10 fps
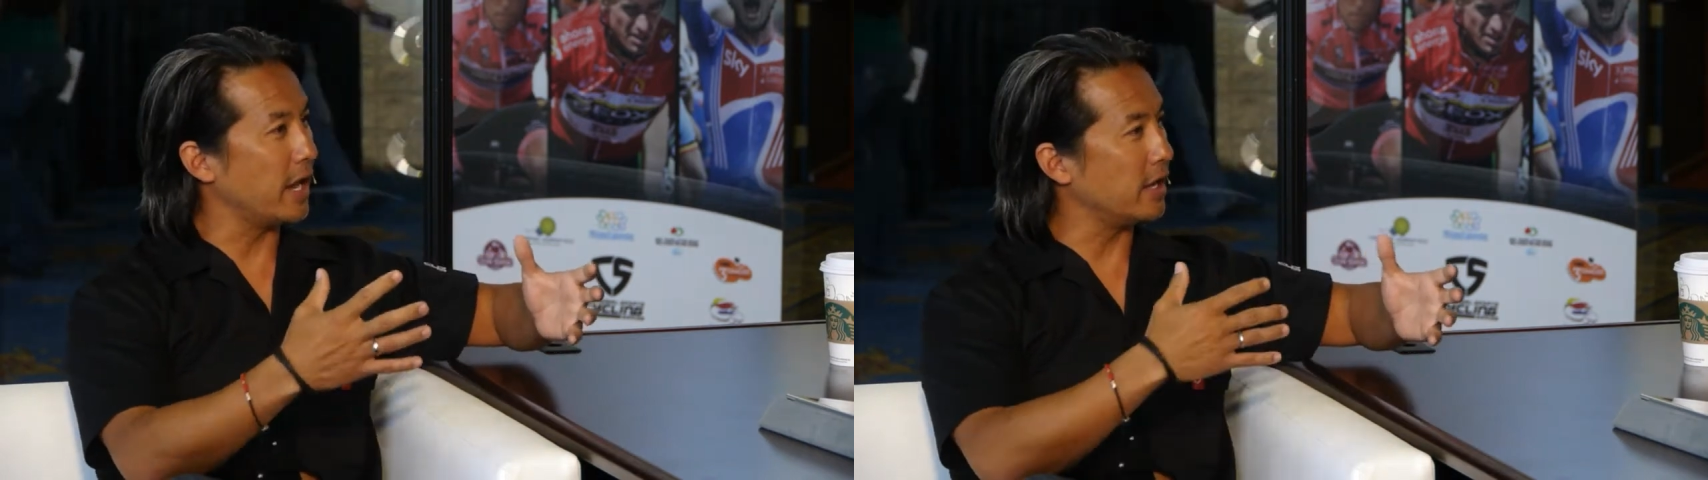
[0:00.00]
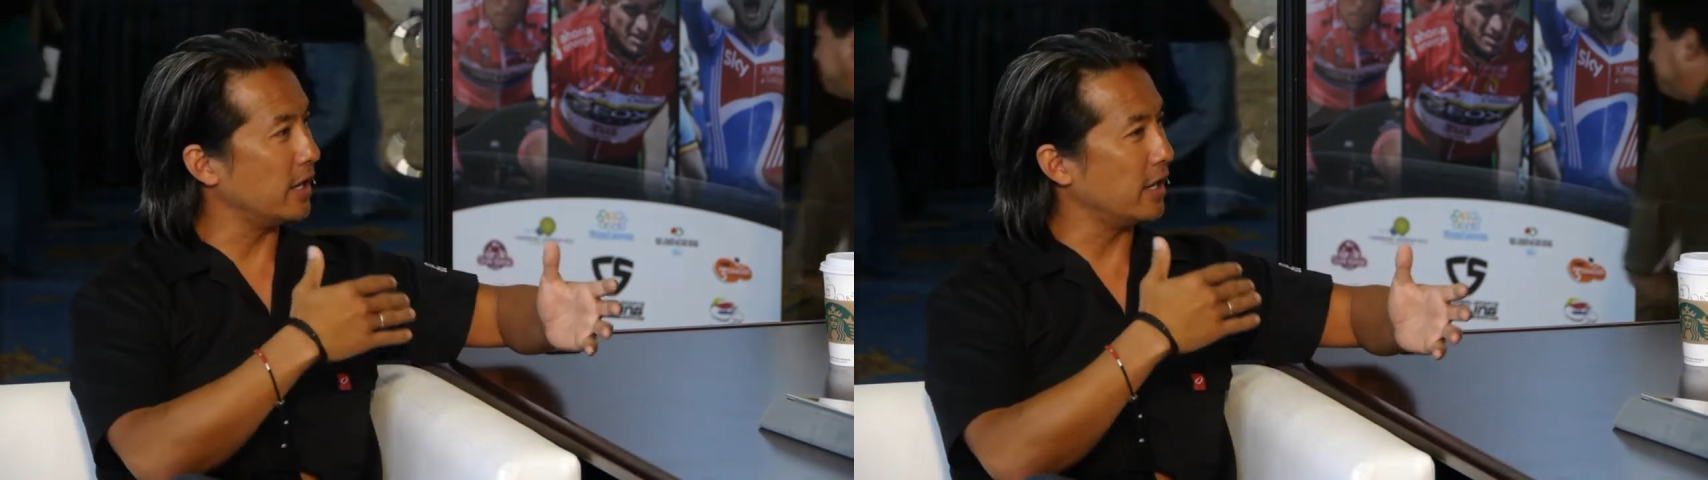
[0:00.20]

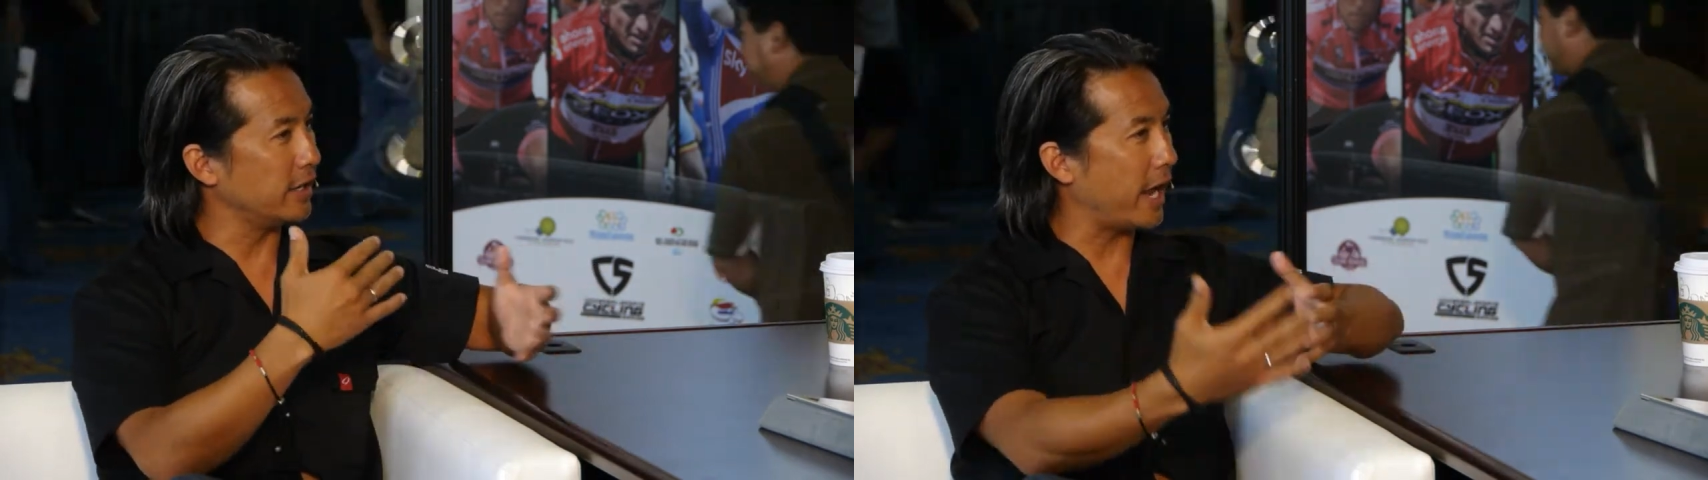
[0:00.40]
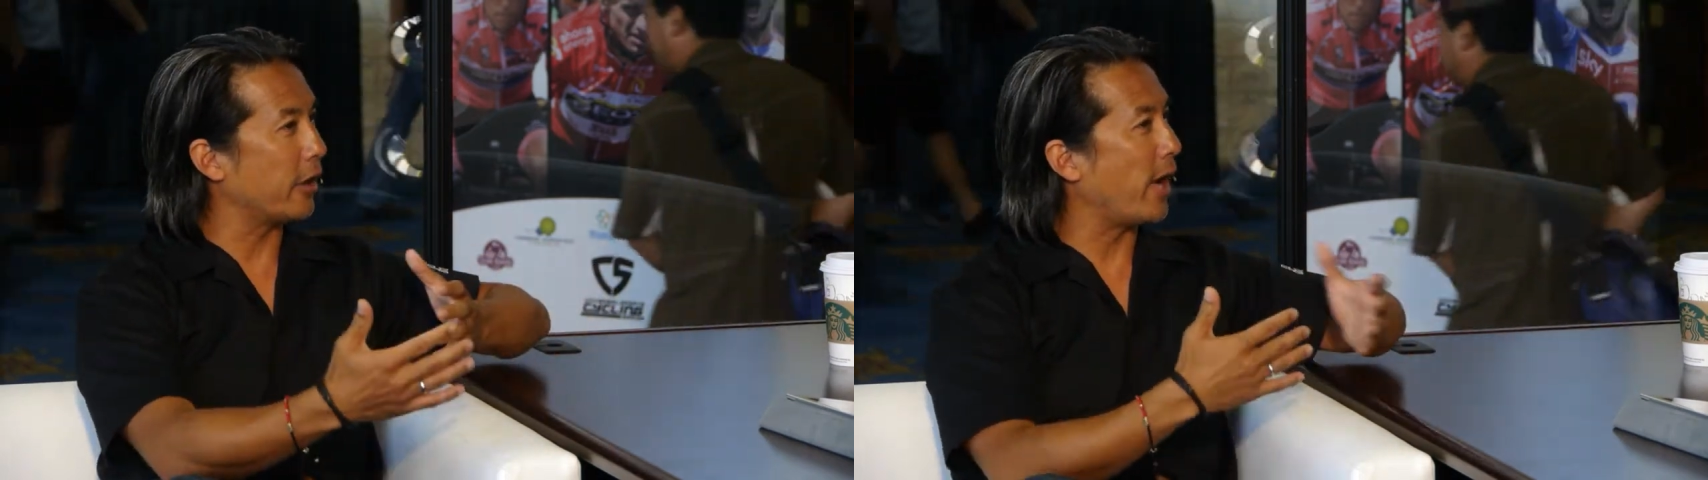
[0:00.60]
and
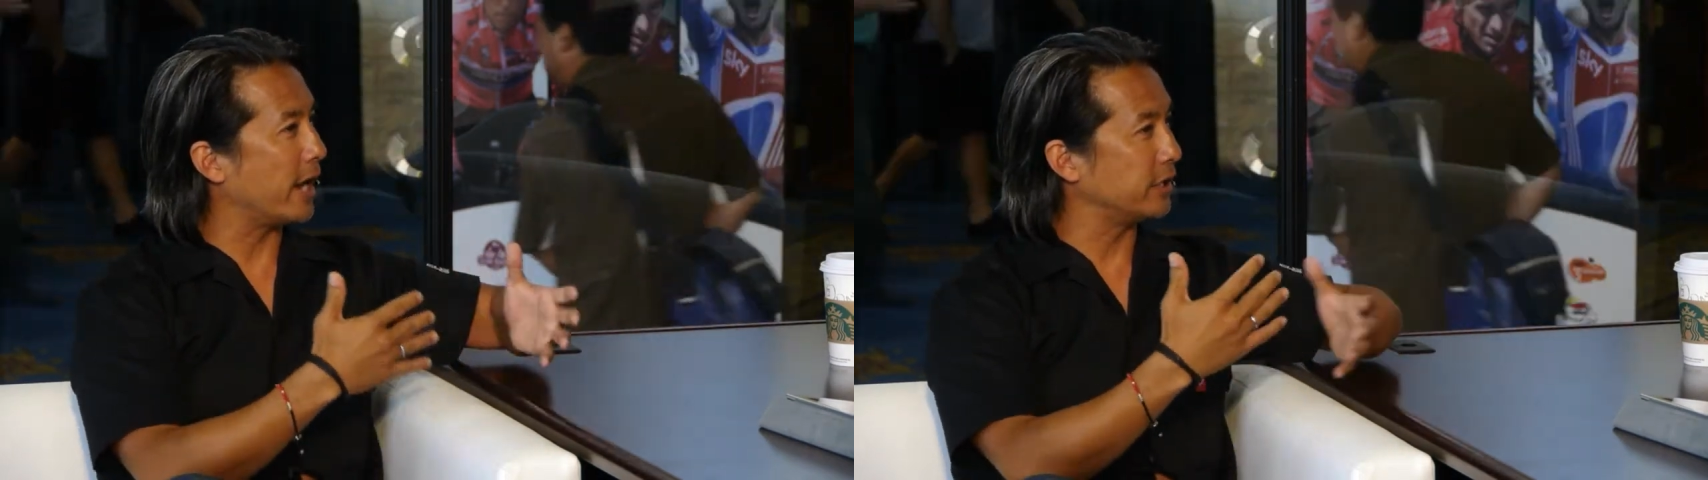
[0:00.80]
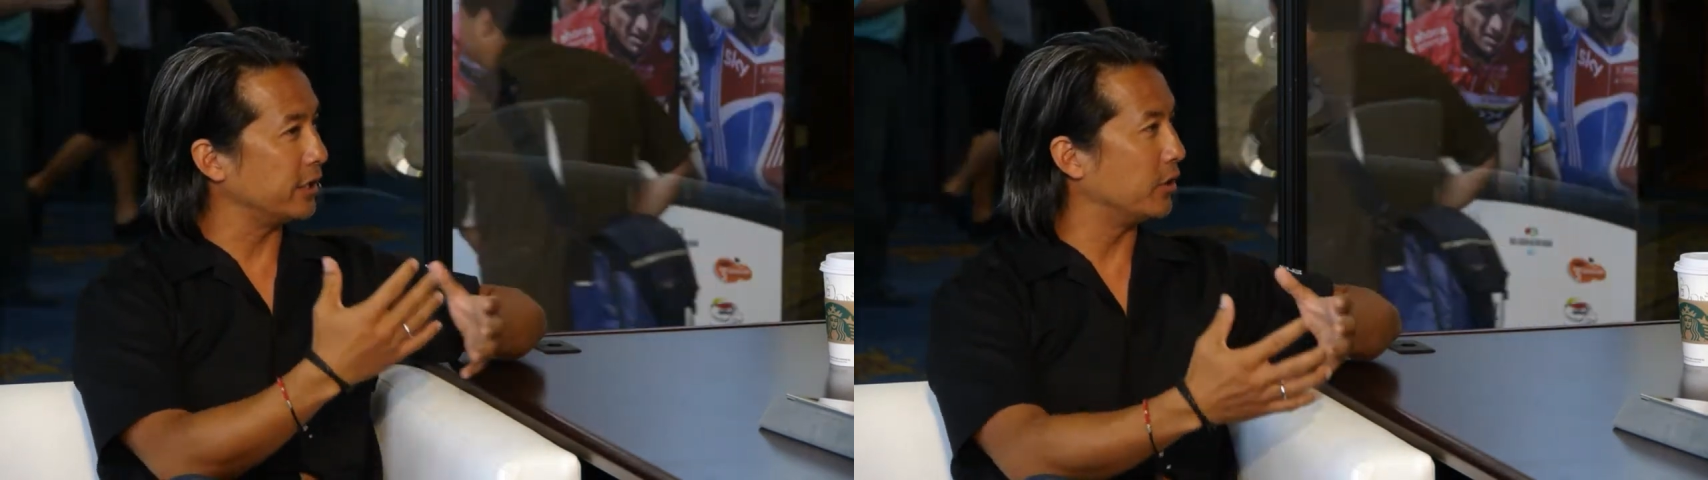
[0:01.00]

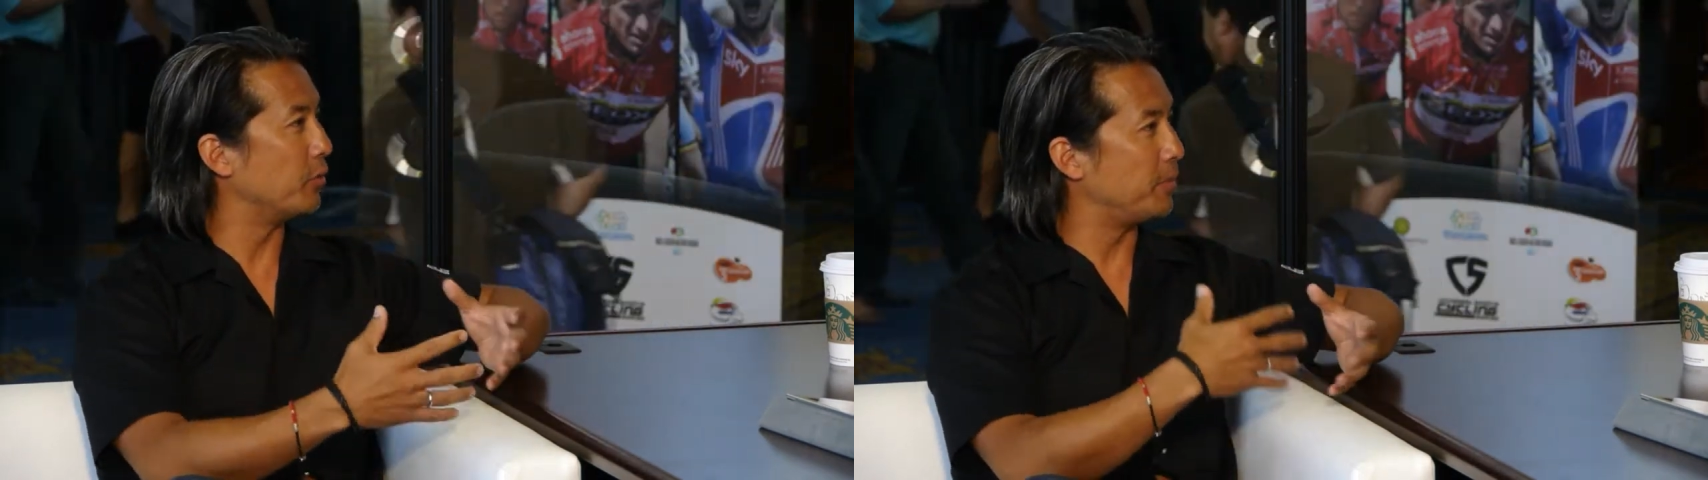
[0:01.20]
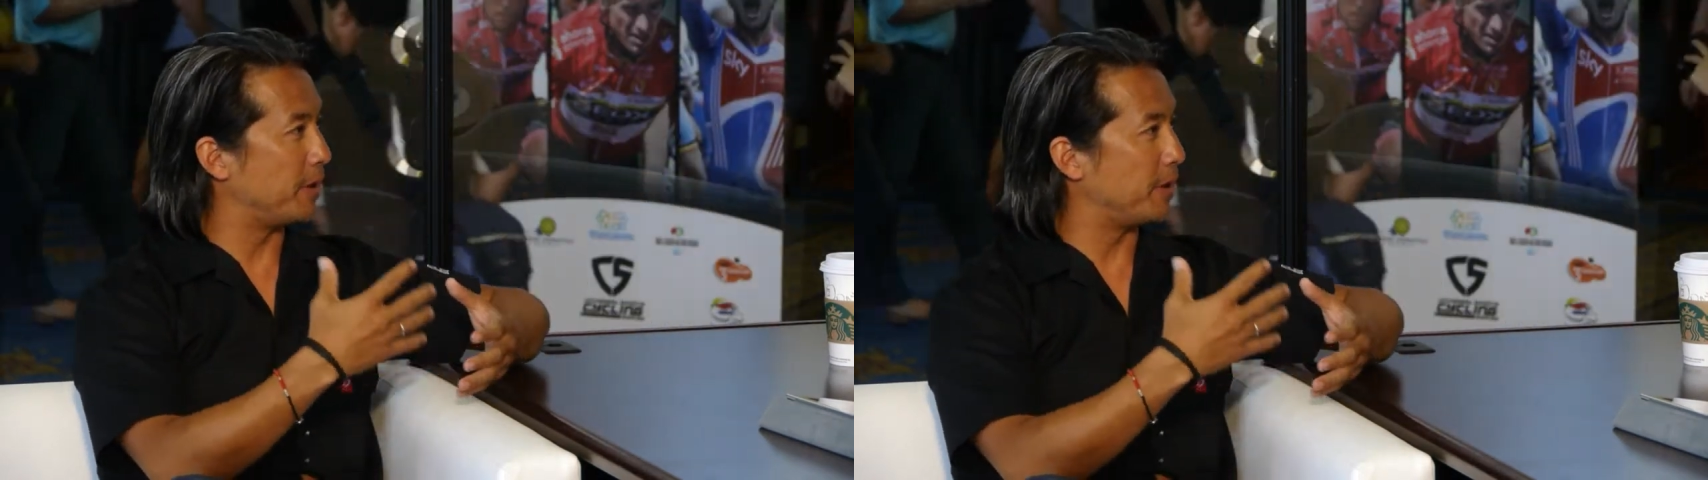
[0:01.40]
counteracting it with